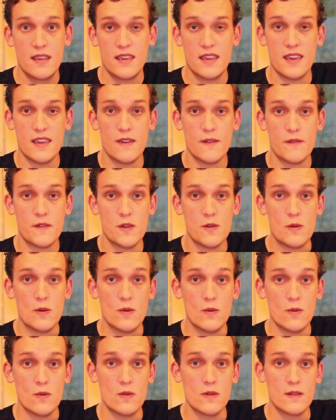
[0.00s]
If
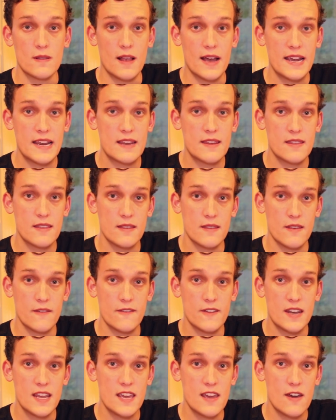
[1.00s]
you liked the
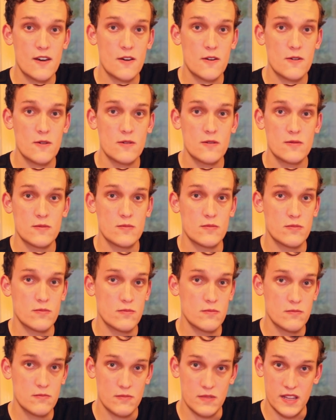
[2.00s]
video,
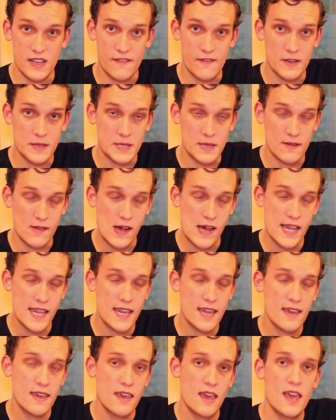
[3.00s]
leave us a
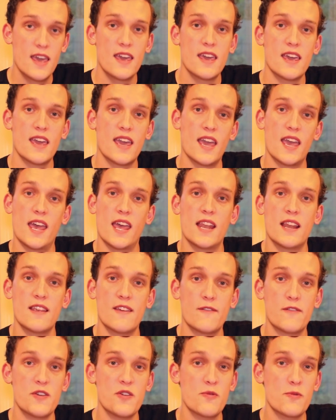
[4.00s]
like. And
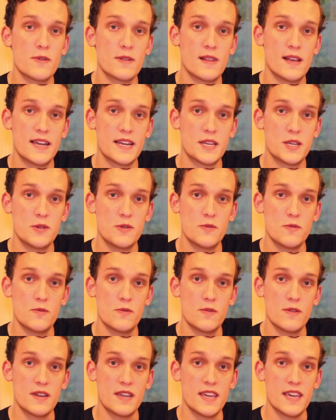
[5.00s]
if you would like
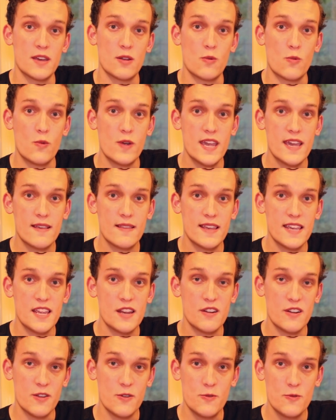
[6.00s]
to get weekly
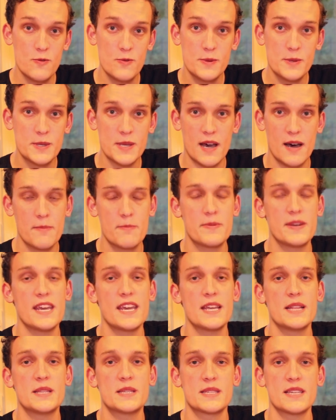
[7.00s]
news
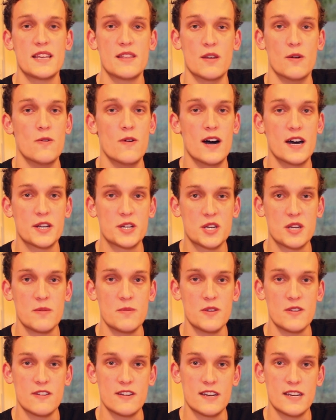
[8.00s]
updates in the watch
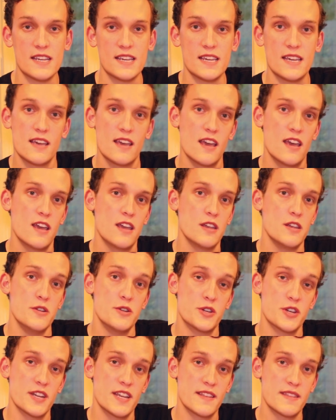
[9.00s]
community, you
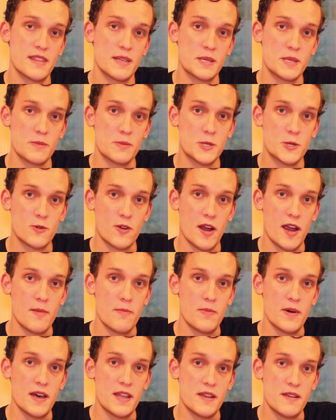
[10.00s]
should hit the
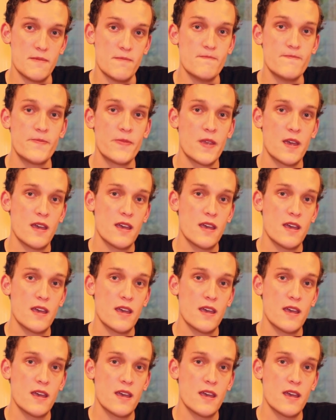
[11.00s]
subscribe button.